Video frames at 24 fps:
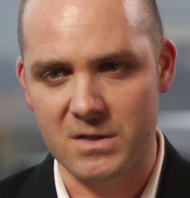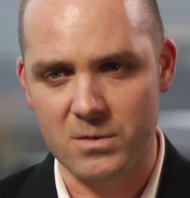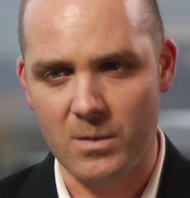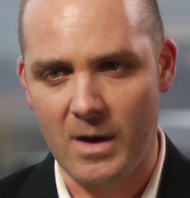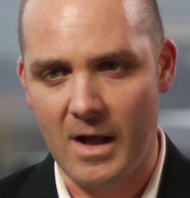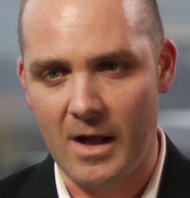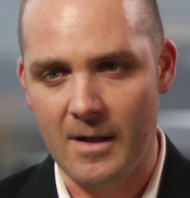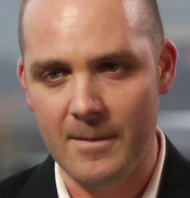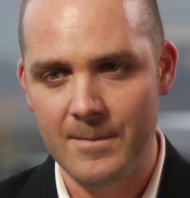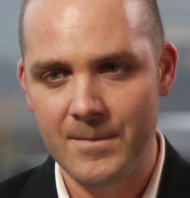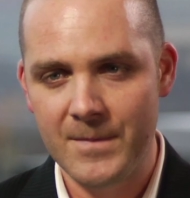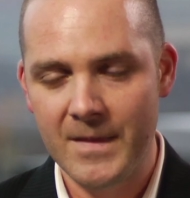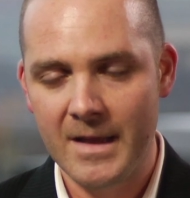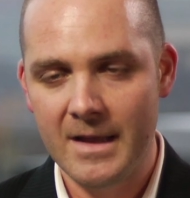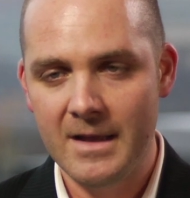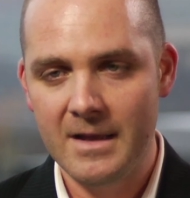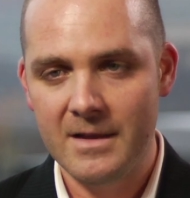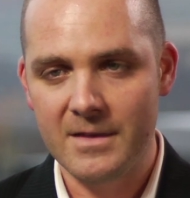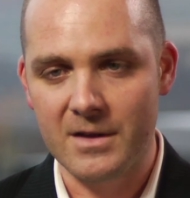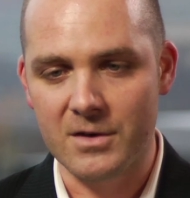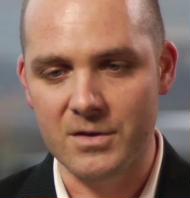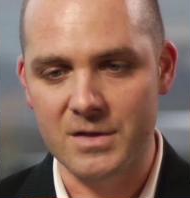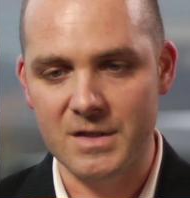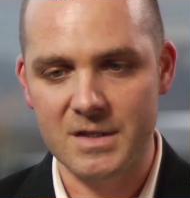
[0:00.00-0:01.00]
as well.
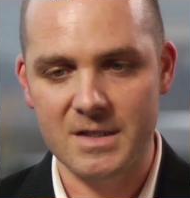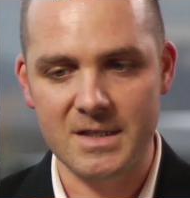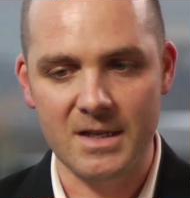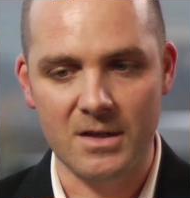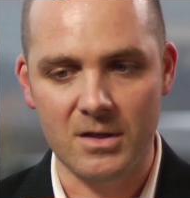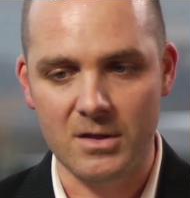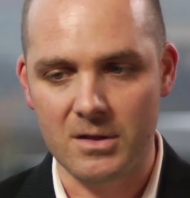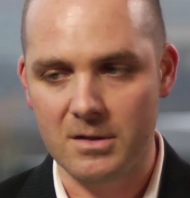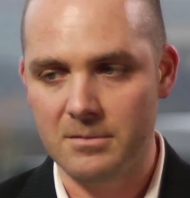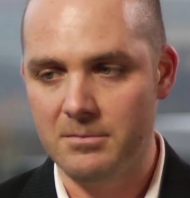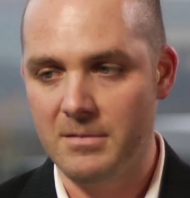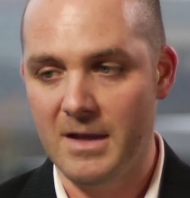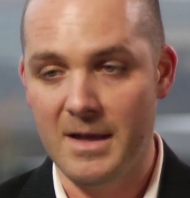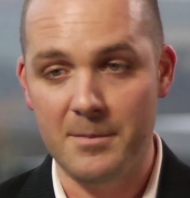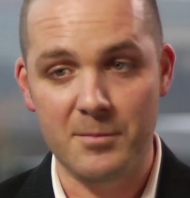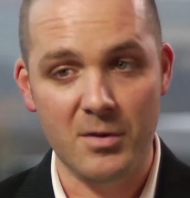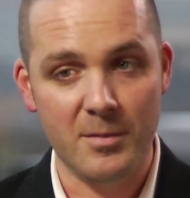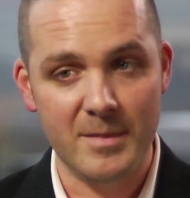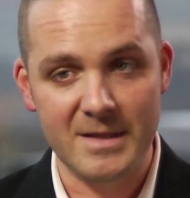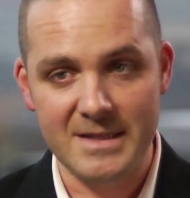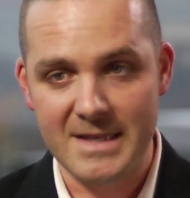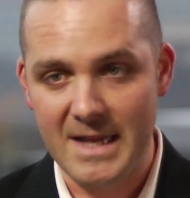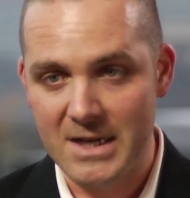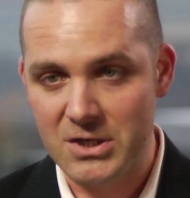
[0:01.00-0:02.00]
There's still
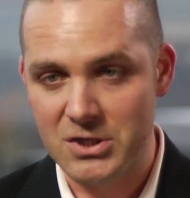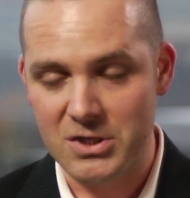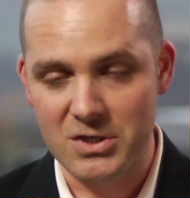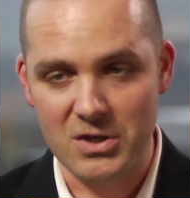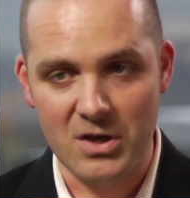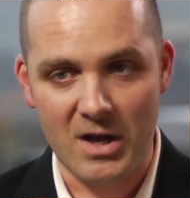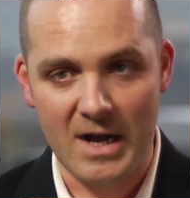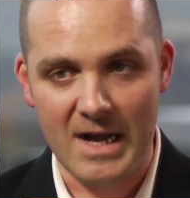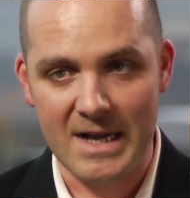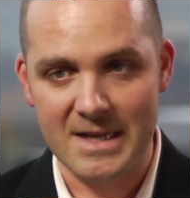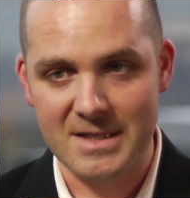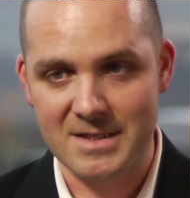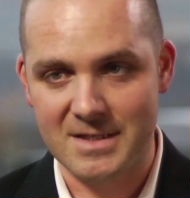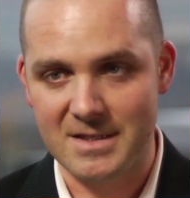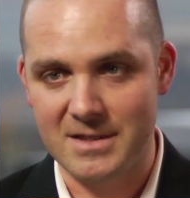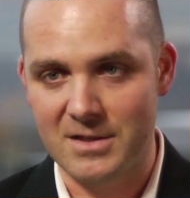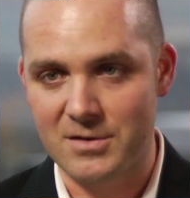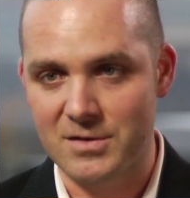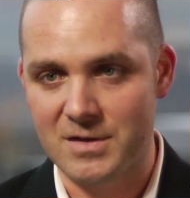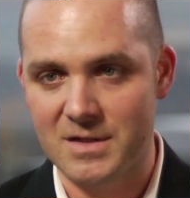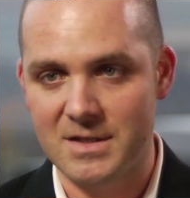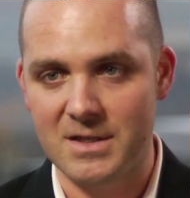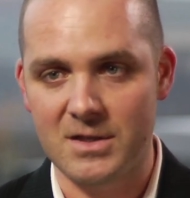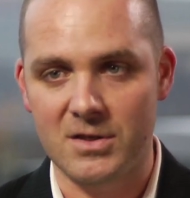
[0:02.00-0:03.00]
implementation costs and
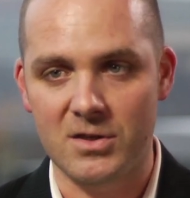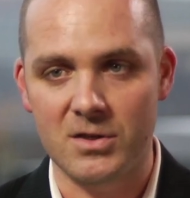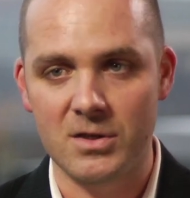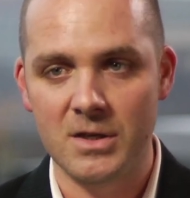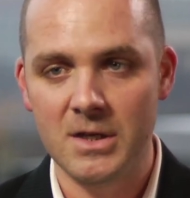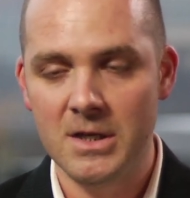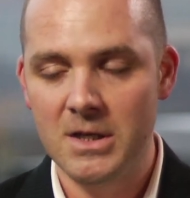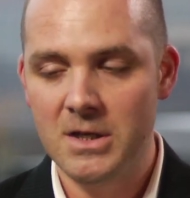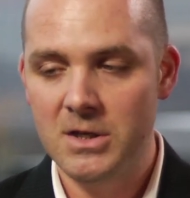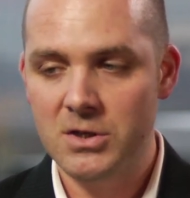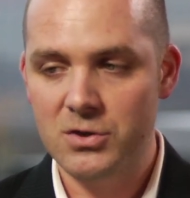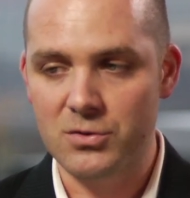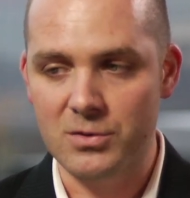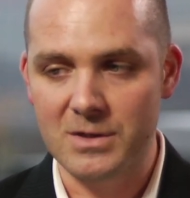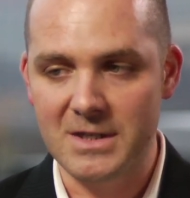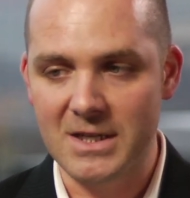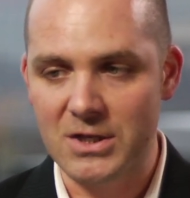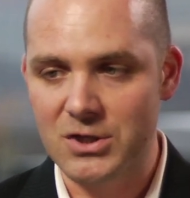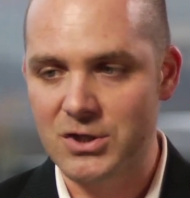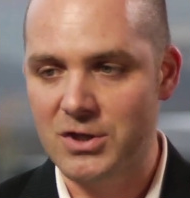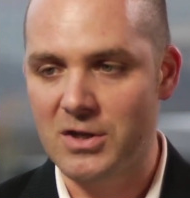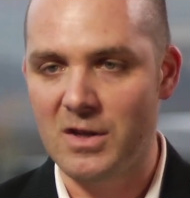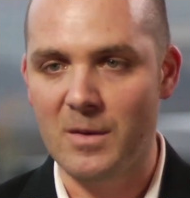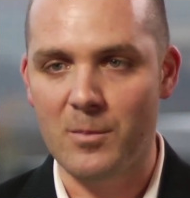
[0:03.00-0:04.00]
there's still
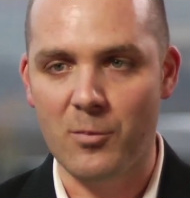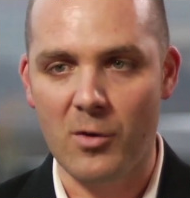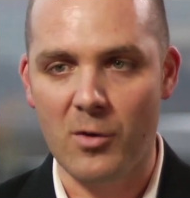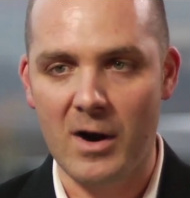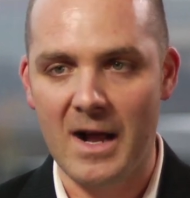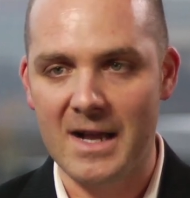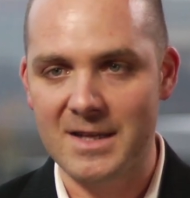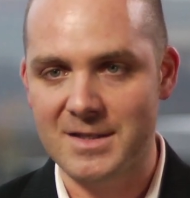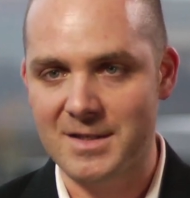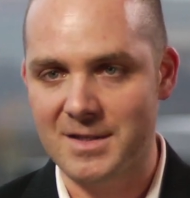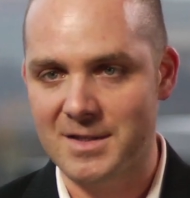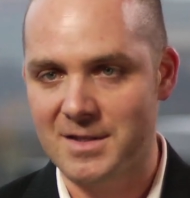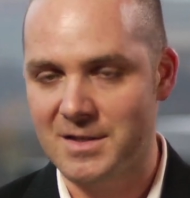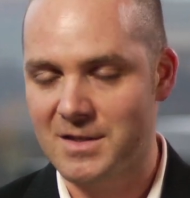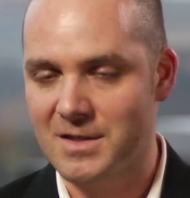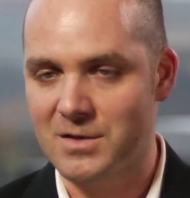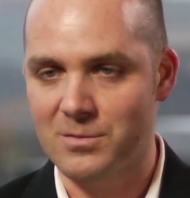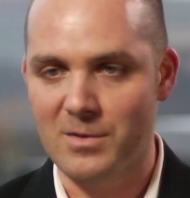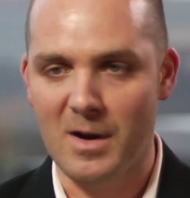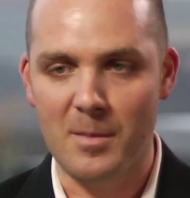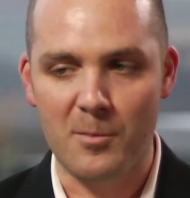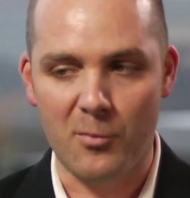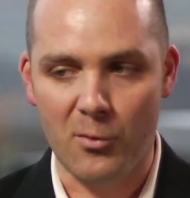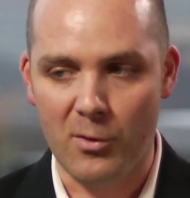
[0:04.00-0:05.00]
traditional processes
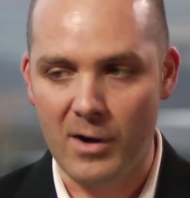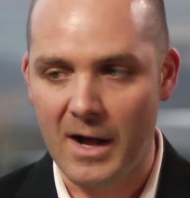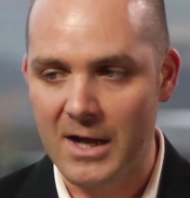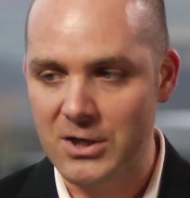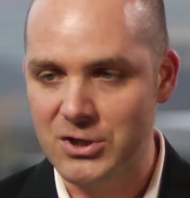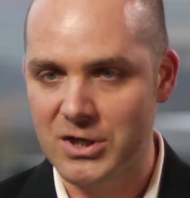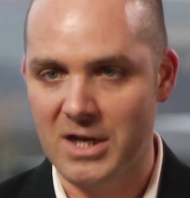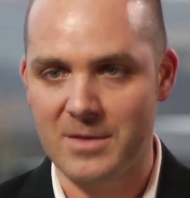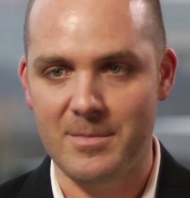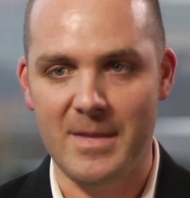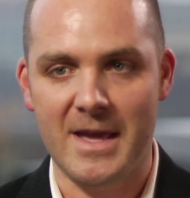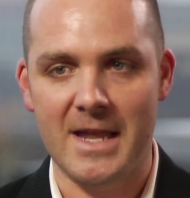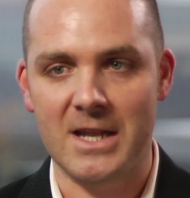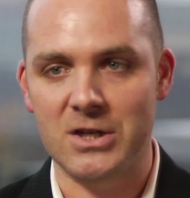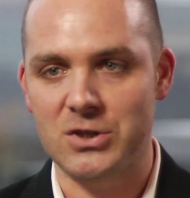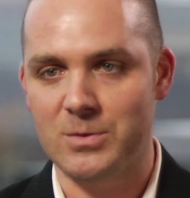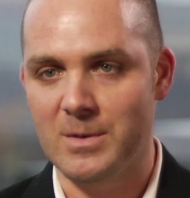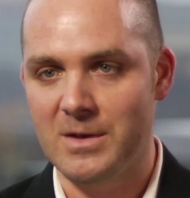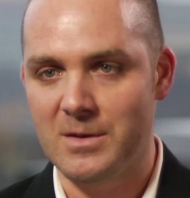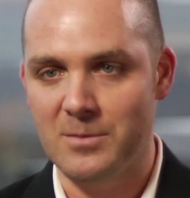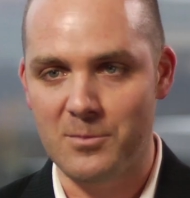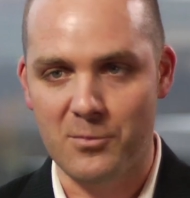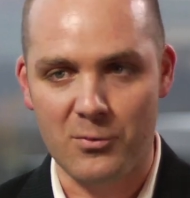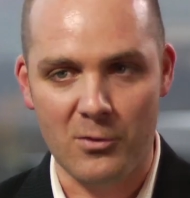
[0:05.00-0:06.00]
around project
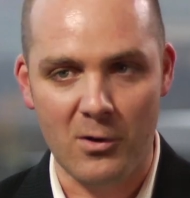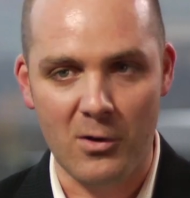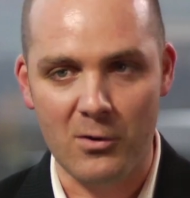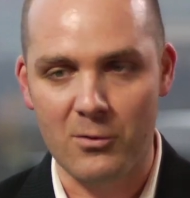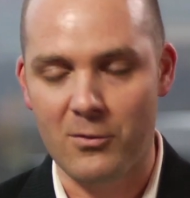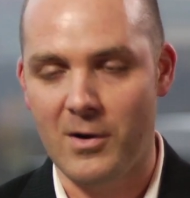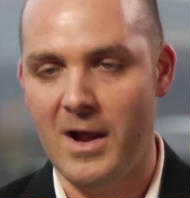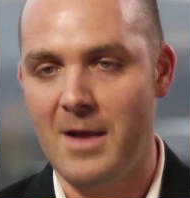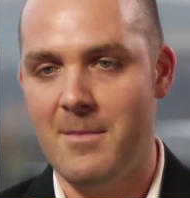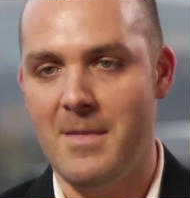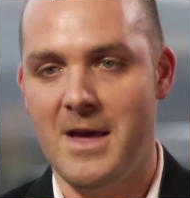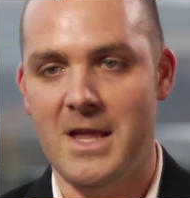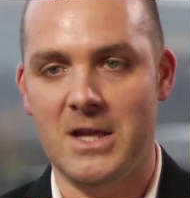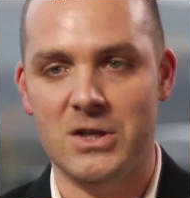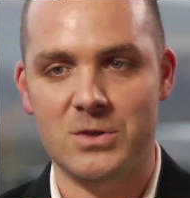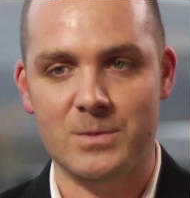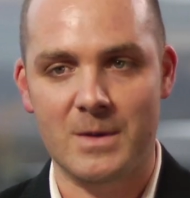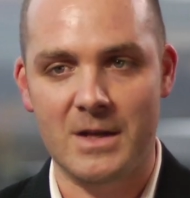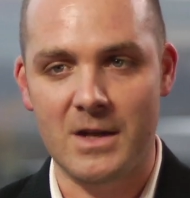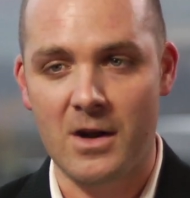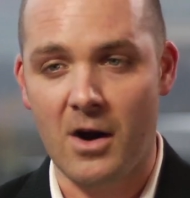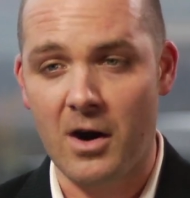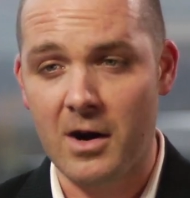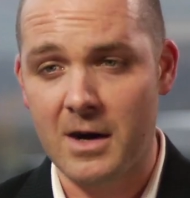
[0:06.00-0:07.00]
management and program
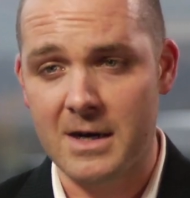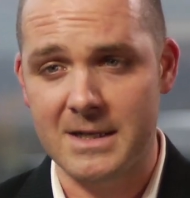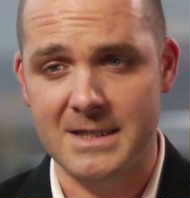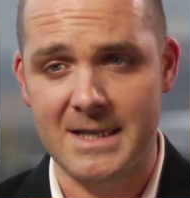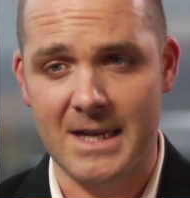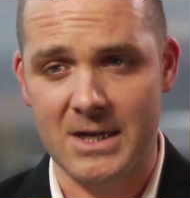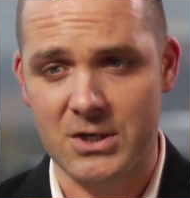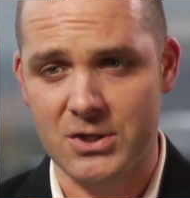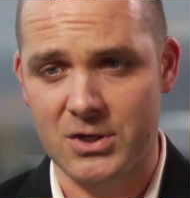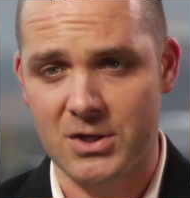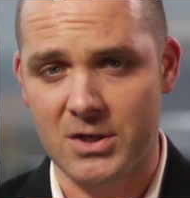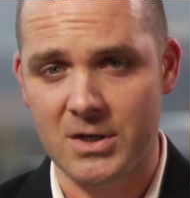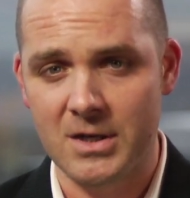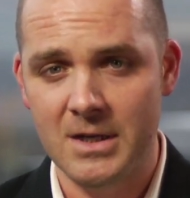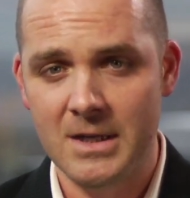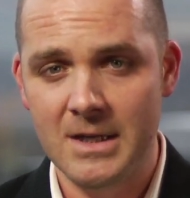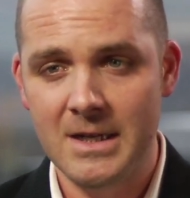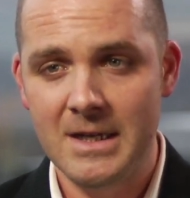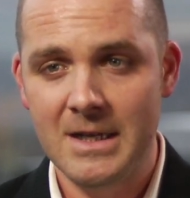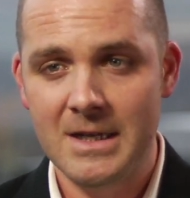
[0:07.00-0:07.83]
management and architecture